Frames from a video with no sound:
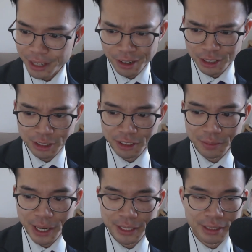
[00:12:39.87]
It all
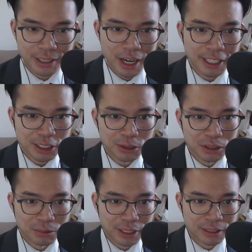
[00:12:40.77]
started back in like high
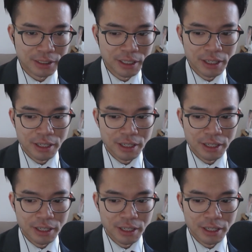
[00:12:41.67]
school when